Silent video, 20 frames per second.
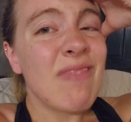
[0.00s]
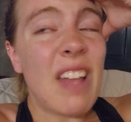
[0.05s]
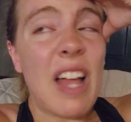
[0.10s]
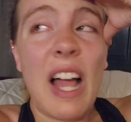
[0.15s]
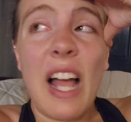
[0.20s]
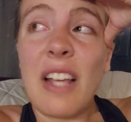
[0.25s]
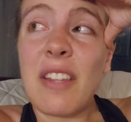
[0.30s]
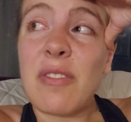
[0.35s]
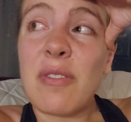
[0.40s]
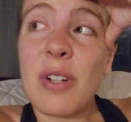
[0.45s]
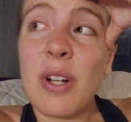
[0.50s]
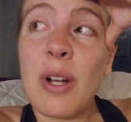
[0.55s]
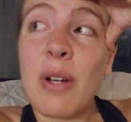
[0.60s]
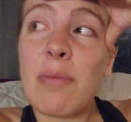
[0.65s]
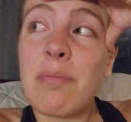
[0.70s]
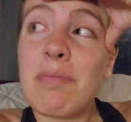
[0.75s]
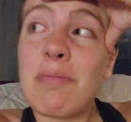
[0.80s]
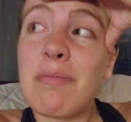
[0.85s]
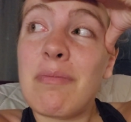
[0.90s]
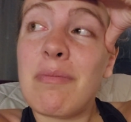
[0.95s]
I threw
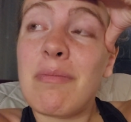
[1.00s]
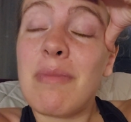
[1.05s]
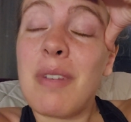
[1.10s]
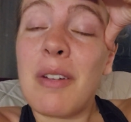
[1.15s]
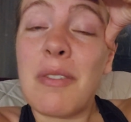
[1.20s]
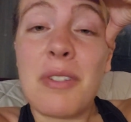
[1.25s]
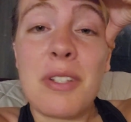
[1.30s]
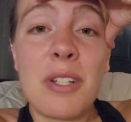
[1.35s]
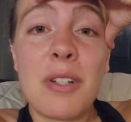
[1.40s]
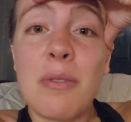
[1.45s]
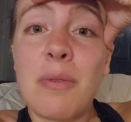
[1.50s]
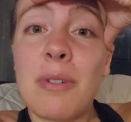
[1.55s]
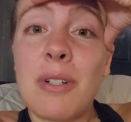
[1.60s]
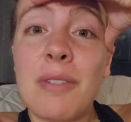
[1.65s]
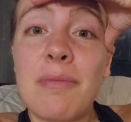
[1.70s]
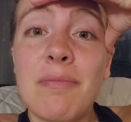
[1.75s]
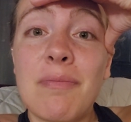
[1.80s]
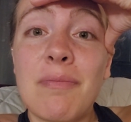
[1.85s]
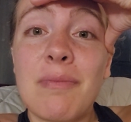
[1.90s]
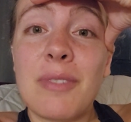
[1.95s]
out every single
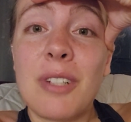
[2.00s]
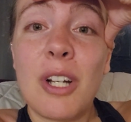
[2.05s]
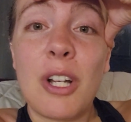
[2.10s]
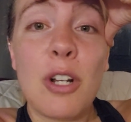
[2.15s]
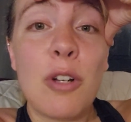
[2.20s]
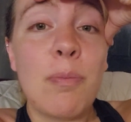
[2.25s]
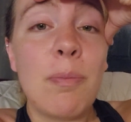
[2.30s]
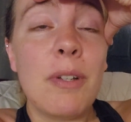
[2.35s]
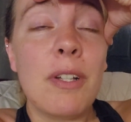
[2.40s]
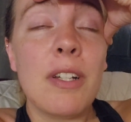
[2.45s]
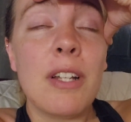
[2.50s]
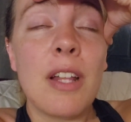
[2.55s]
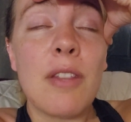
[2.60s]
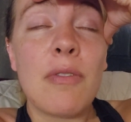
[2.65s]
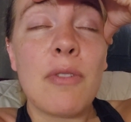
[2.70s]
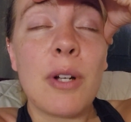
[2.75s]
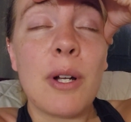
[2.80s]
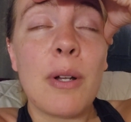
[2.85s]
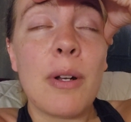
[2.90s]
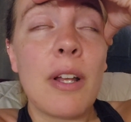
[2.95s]
one, cut open and
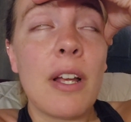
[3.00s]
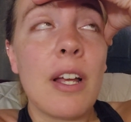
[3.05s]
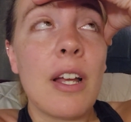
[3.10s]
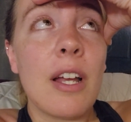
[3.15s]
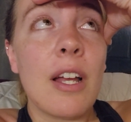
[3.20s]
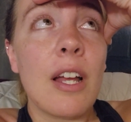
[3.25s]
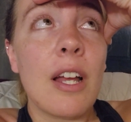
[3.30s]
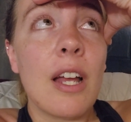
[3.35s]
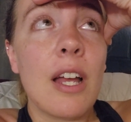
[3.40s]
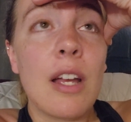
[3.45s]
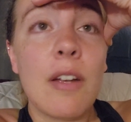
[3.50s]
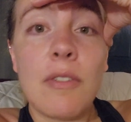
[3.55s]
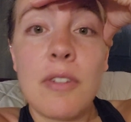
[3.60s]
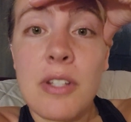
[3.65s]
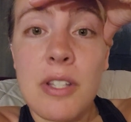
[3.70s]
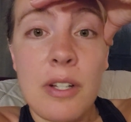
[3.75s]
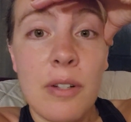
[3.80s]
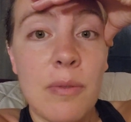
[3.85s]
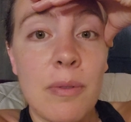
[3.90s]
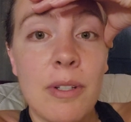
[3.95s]
threw out every
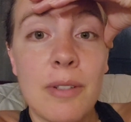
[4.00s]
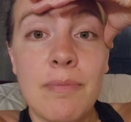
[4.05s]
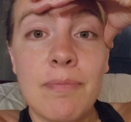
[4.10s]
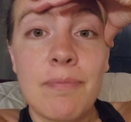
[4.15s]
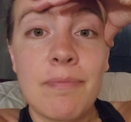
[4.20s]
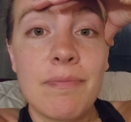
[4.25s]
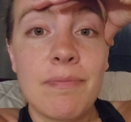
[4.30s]
single one.